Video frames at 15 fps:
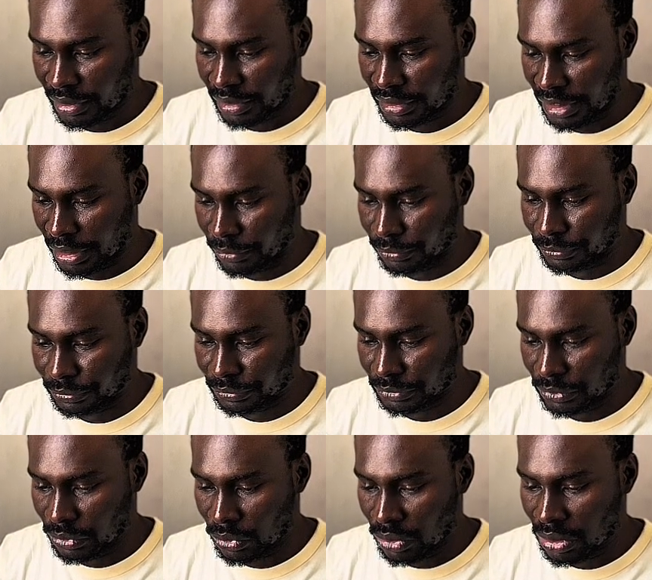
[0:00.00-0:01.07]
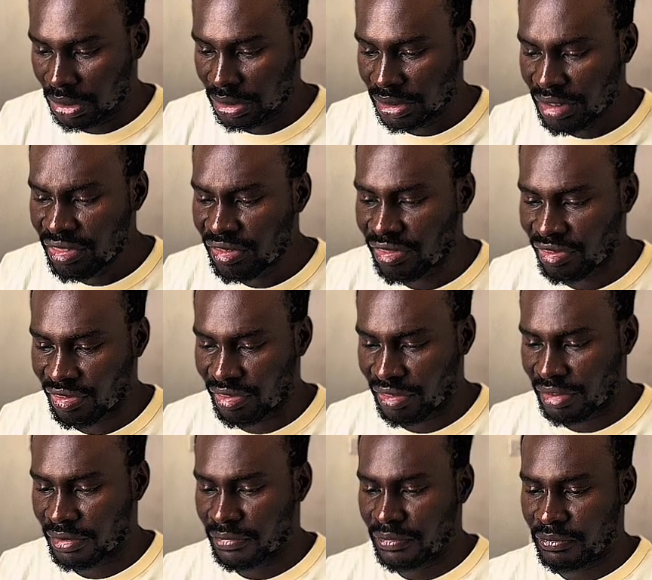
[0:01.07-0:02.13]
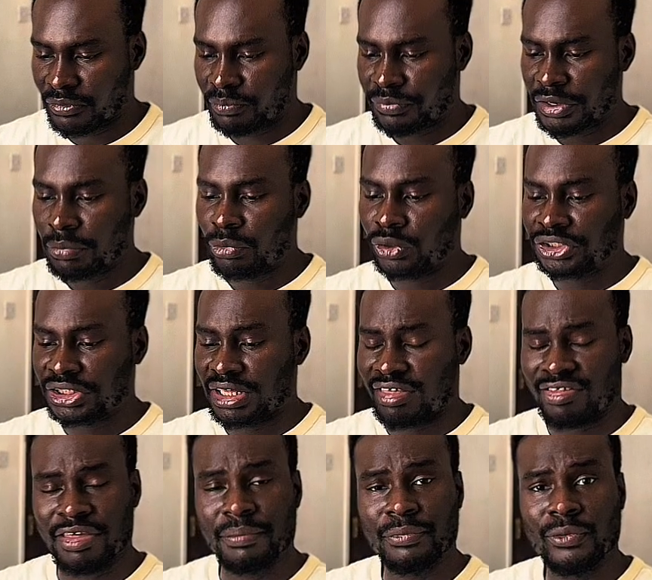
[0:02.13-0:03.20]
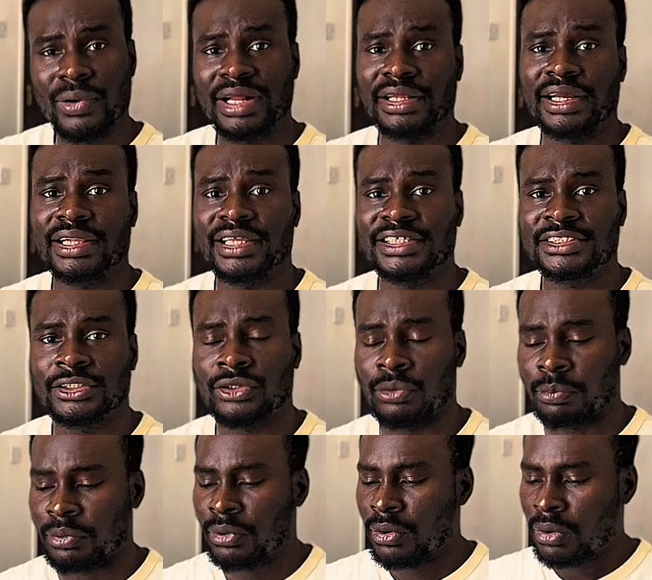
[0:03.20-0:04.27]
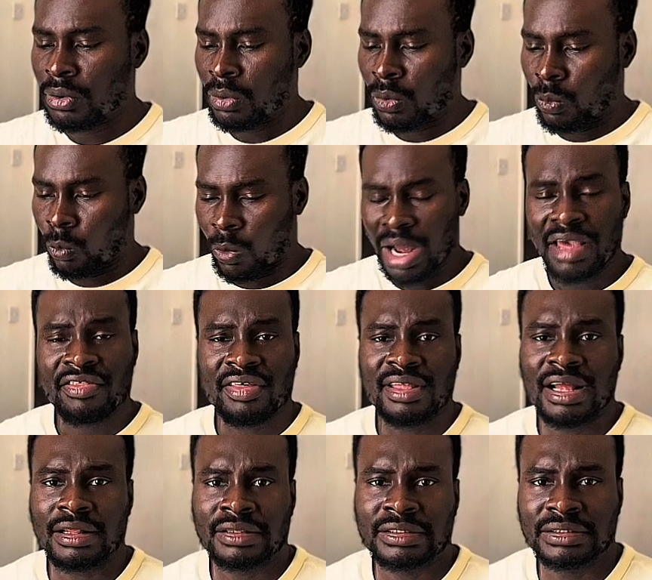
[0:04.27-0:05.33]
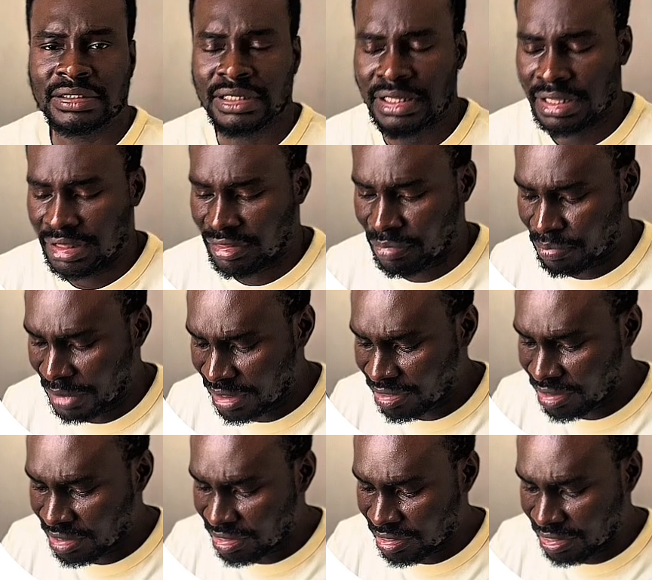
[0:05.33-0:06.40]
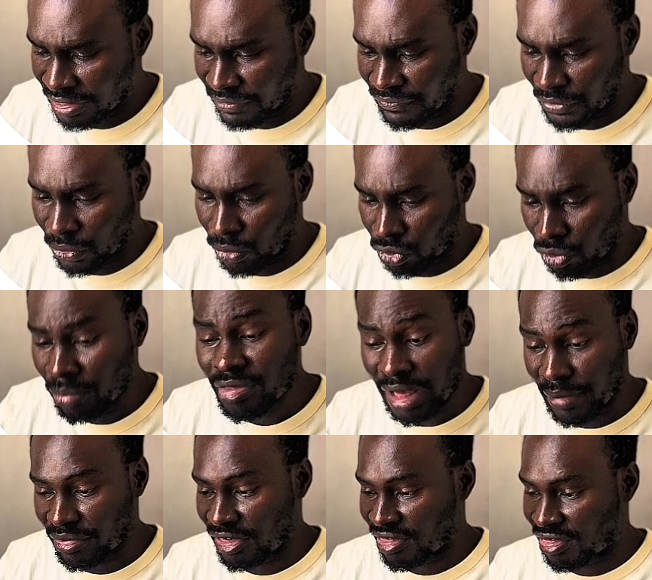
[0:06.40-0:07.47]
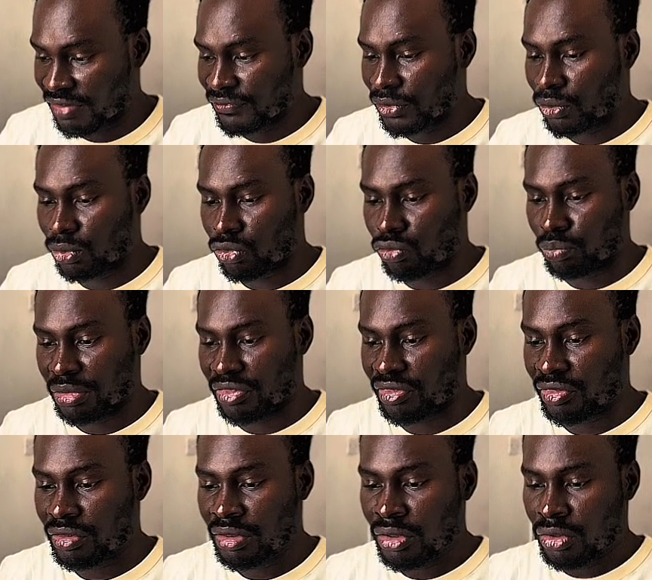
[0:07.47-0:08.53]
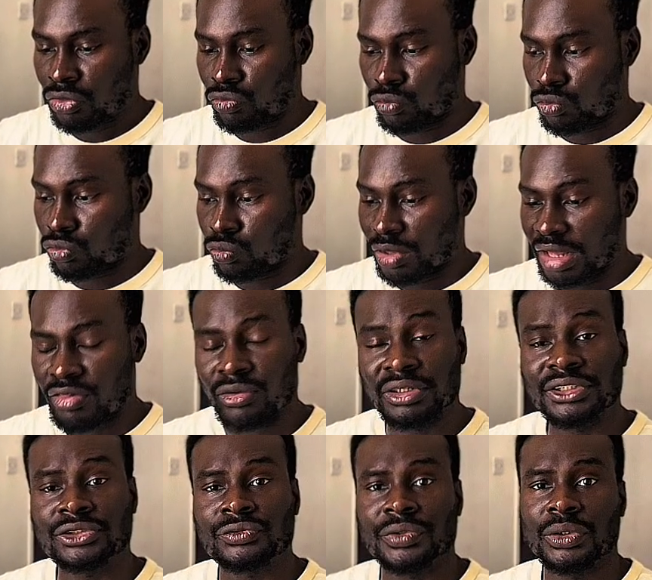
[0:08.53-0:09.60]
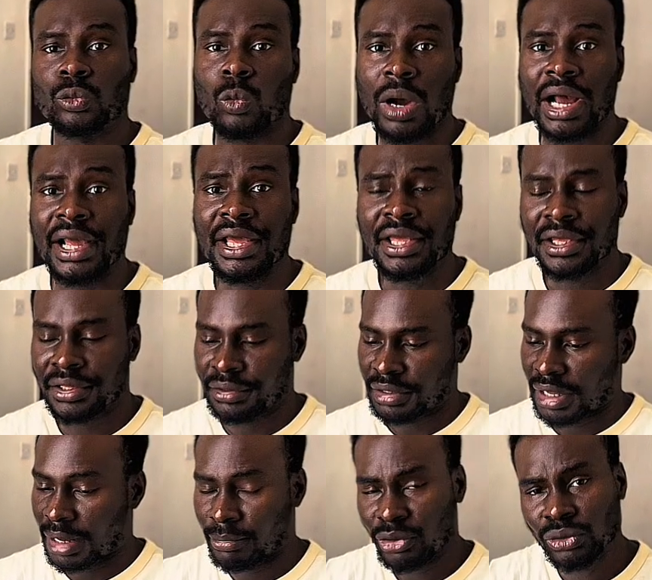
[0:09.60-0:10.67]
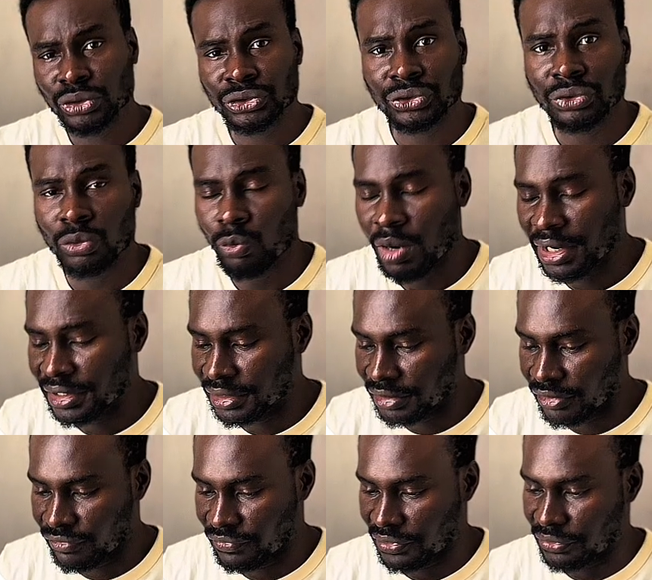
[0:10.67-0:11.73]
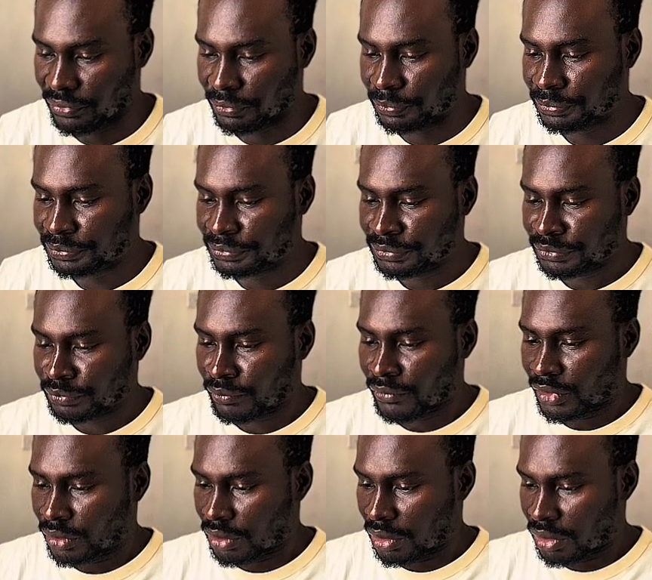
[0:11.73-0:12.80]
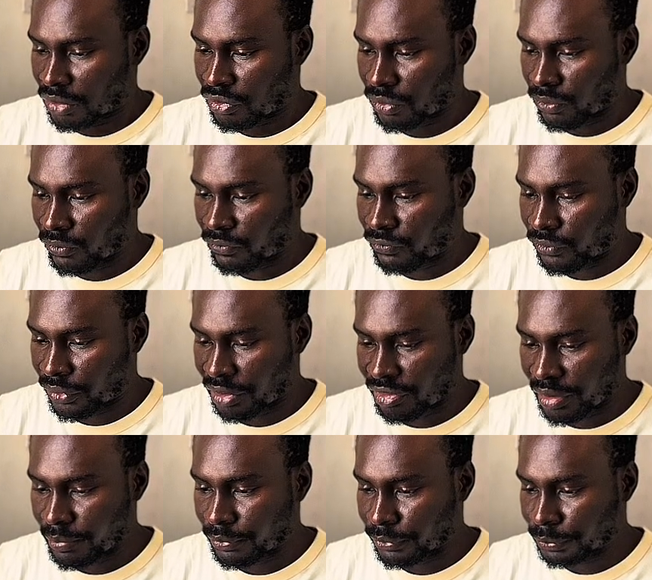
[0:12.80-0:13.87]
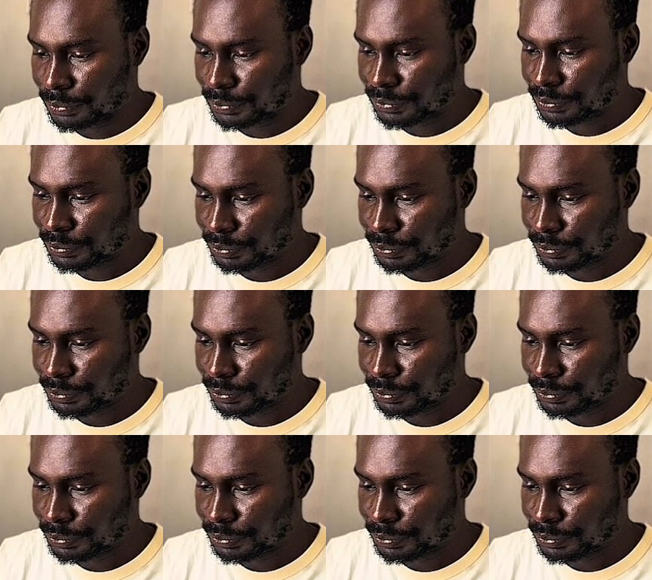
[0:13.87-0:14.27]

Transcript: Now, this is pretty much a simple and clear setup. Why is it that it makes it difficult? Sometimes it's difficult to get on this trade. Why? I'm going to show you why in this video. So, for example,